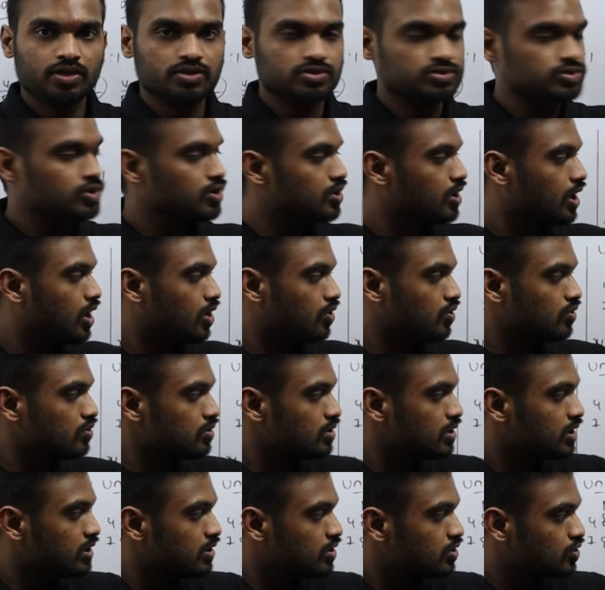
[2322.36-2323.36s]
So
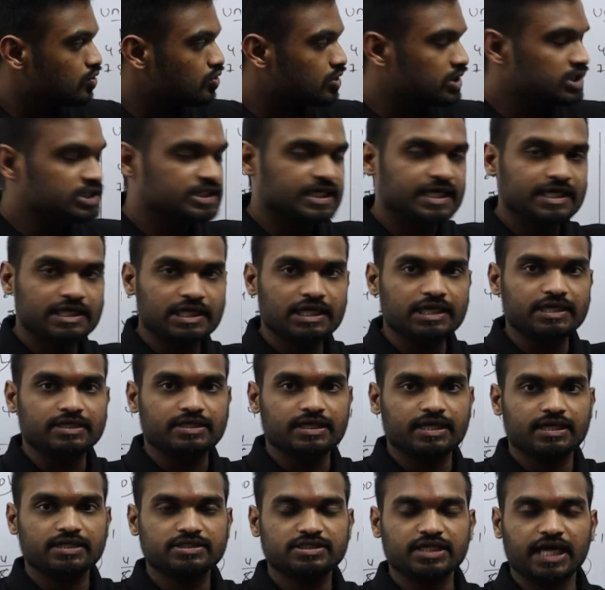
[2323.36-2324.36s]
now to this 80
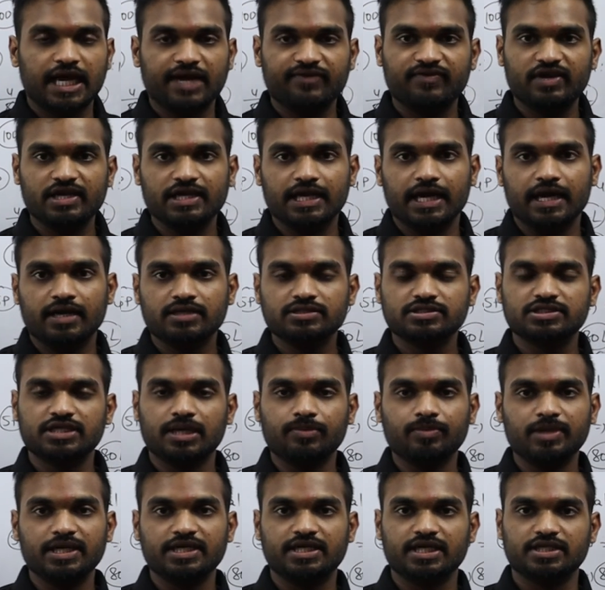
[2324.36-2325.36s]
liters I will add
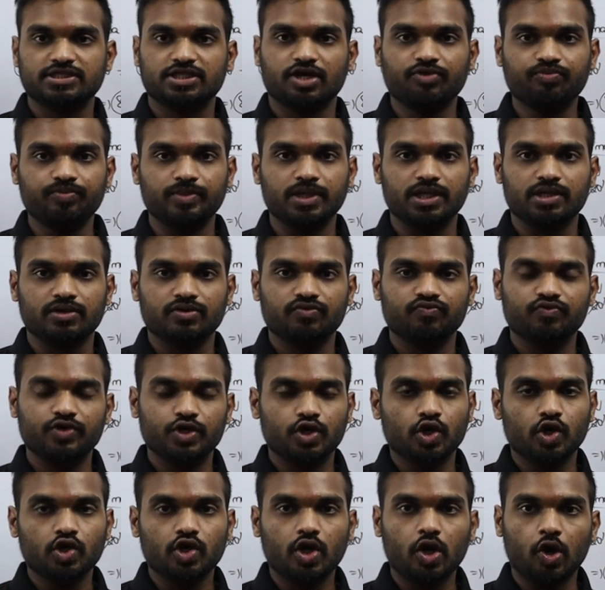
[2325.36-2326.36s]
some liters of milk. We
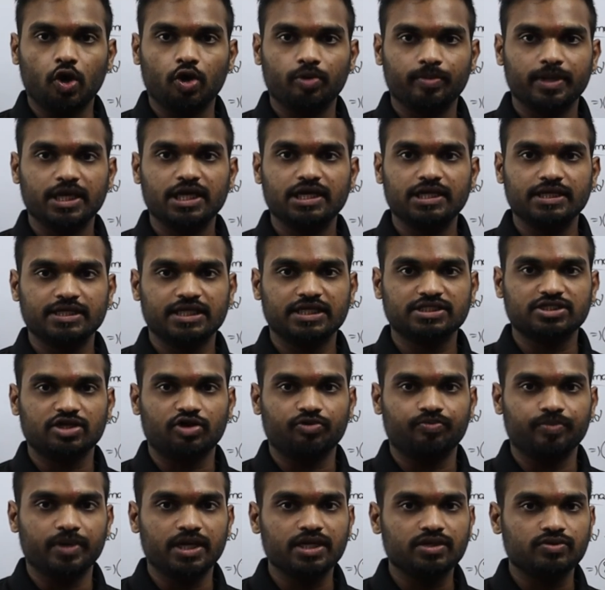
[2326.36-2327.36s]
don't know how many liters
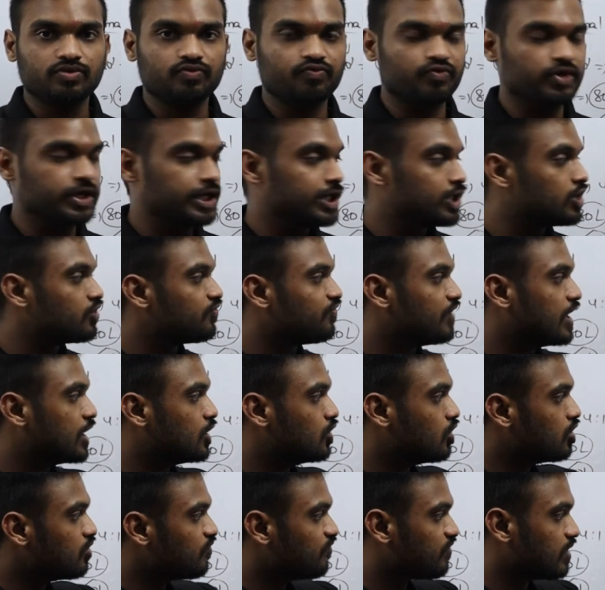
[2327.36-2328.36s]
of milk, we need to
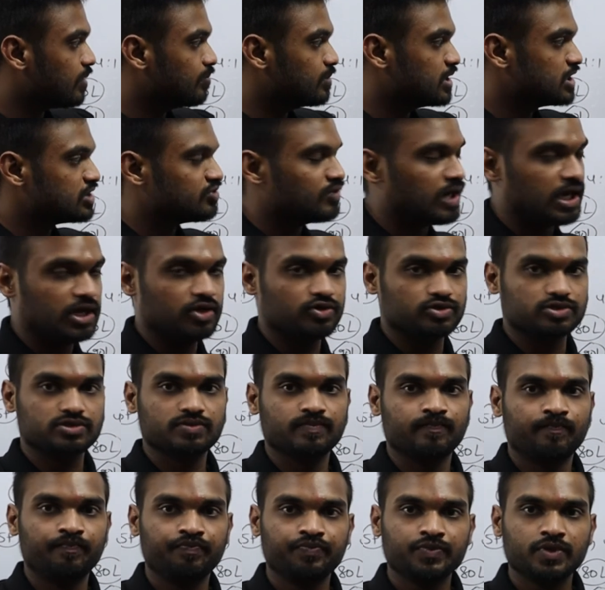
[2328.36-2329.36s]
find out from these values.
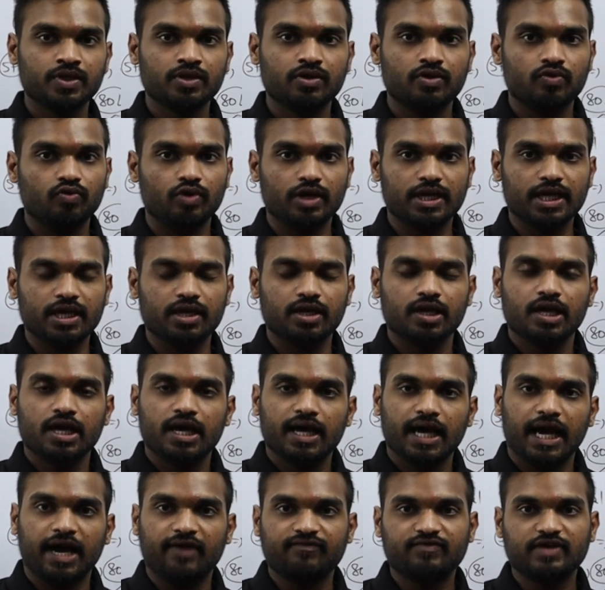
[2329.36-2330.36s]
Okay,
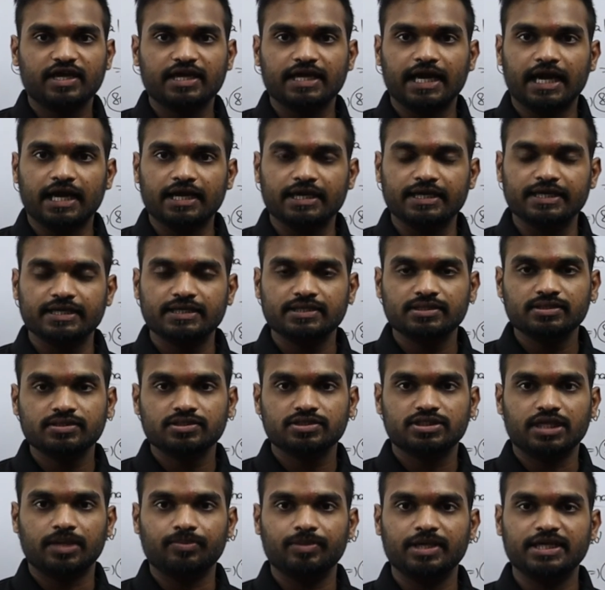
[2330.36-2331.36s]
after adding
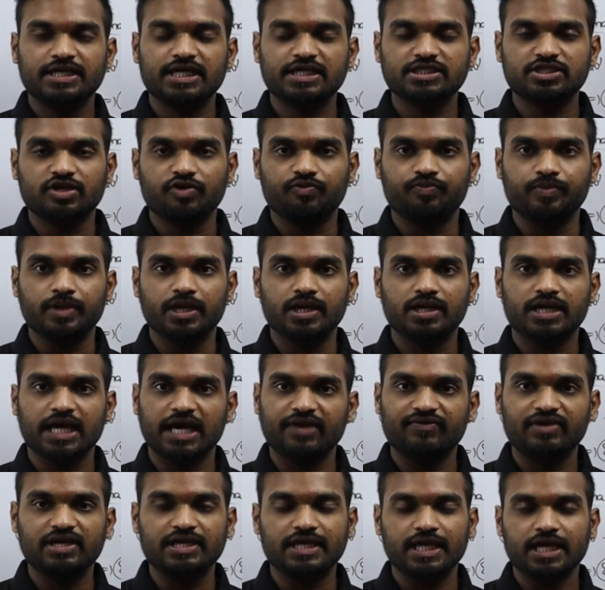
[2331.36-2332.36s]
some liters of milk,
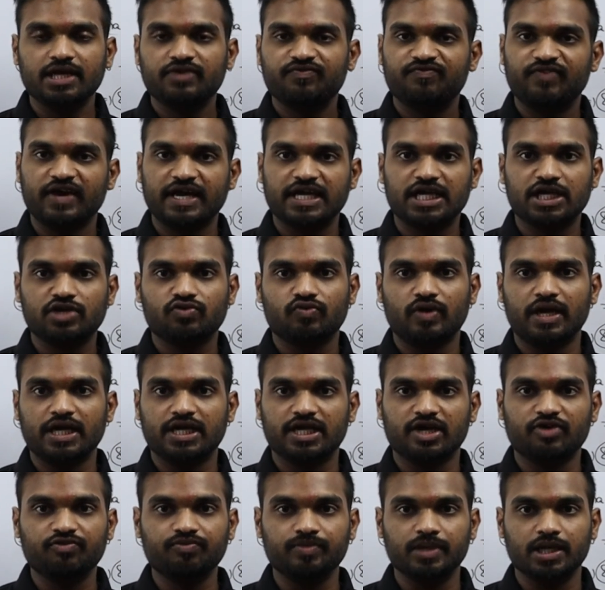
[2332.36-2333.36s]
I will get final
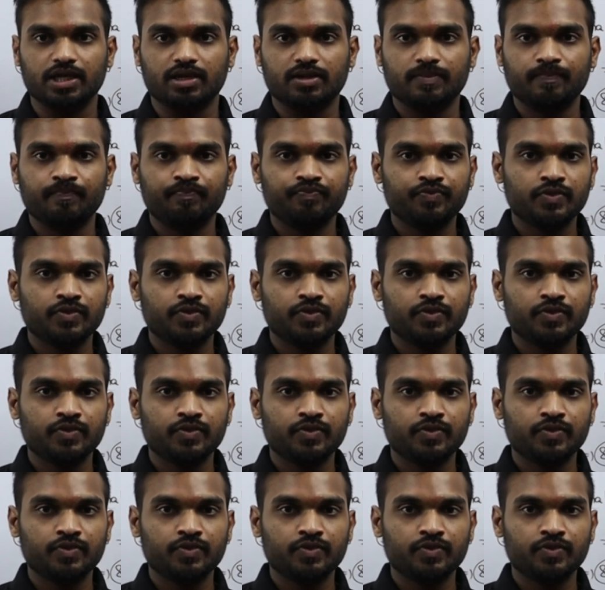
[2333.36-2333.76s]
quantity of milk.